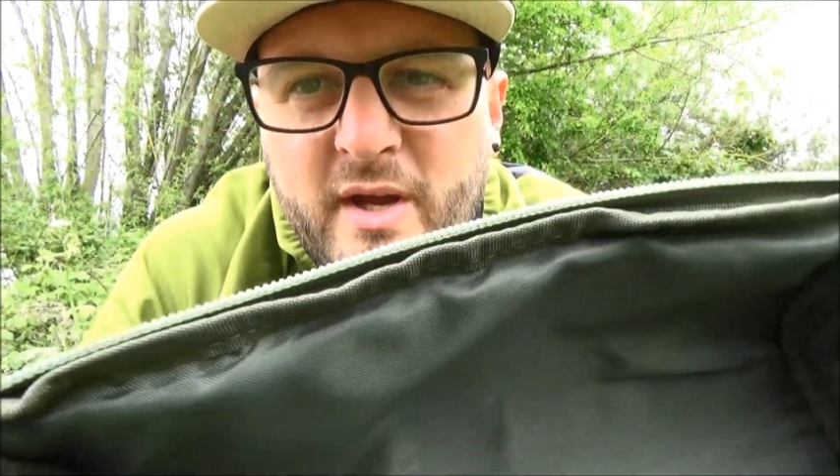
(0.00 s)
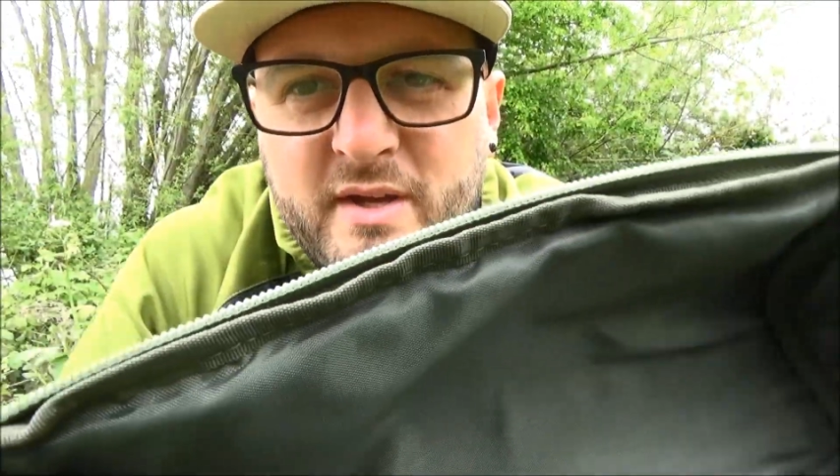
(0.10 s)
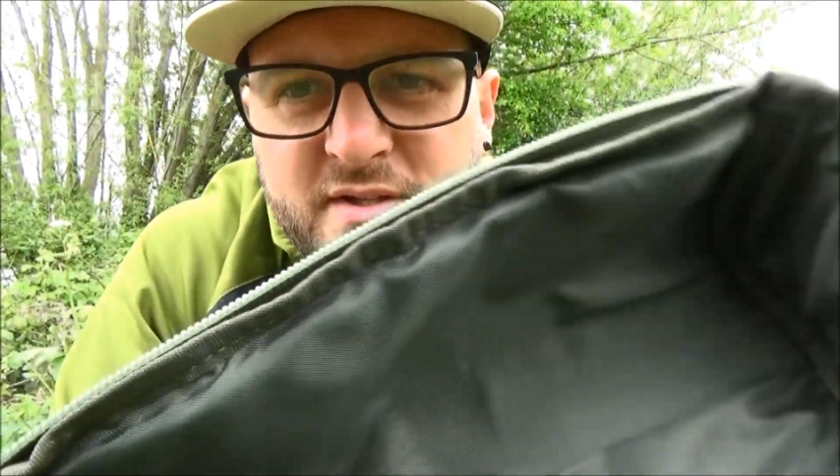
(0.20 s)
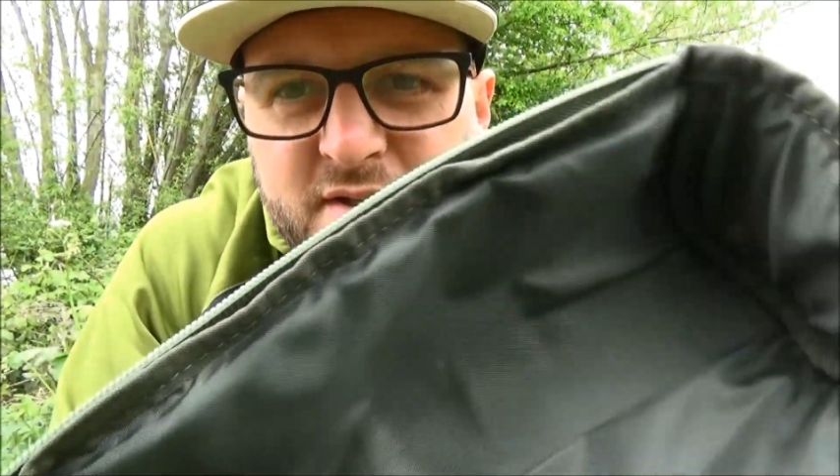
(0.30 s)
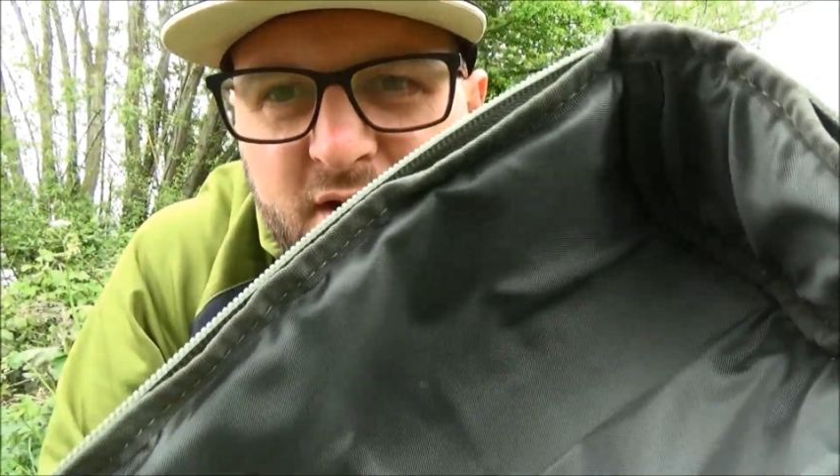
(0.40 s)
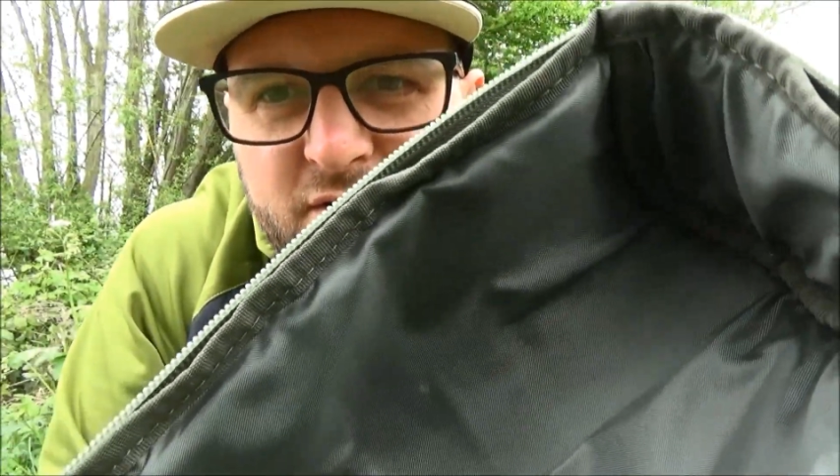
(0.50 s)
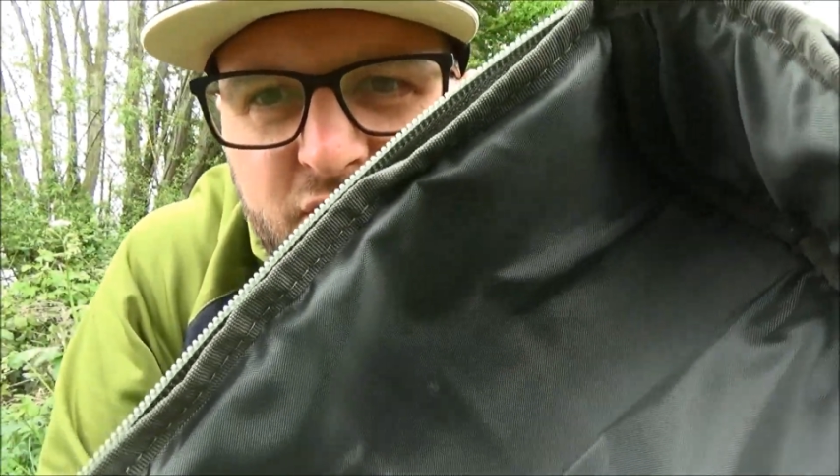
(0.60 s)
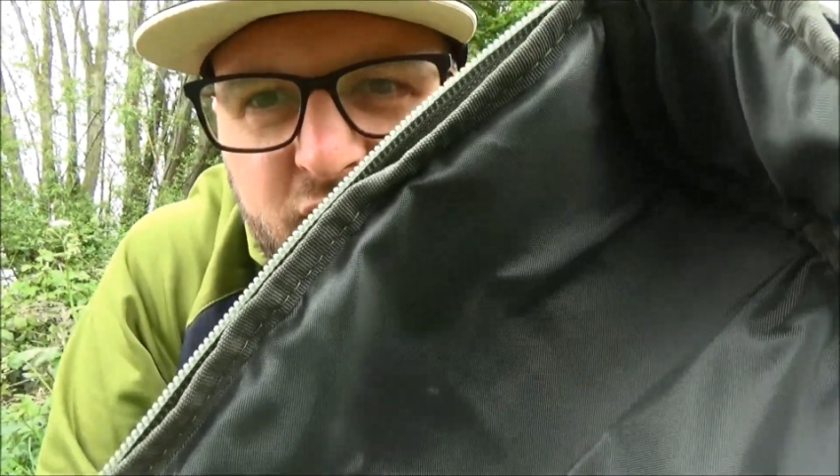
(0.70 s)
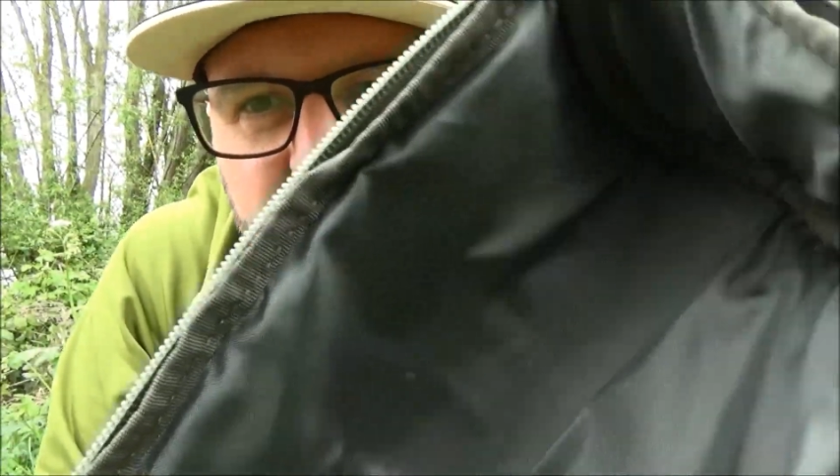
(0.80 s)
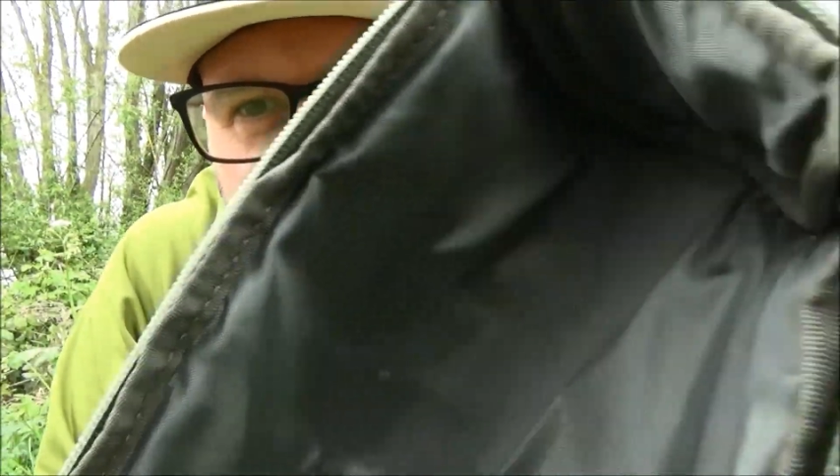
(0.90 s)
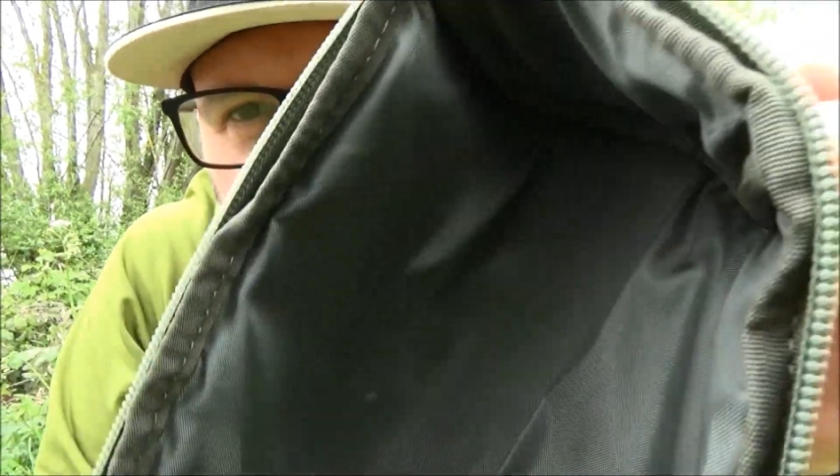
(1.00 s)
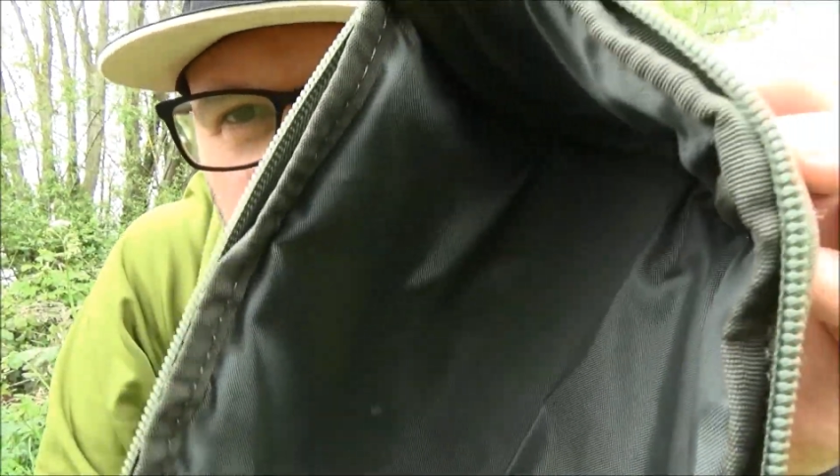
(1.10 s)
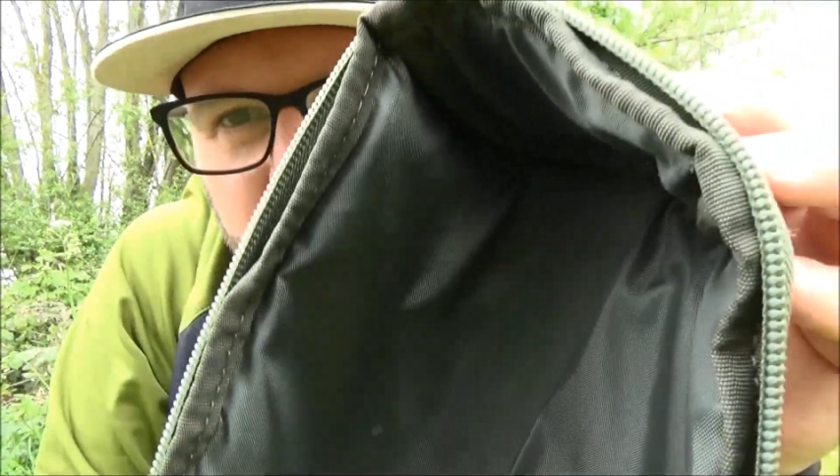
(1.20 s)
case, as you can see,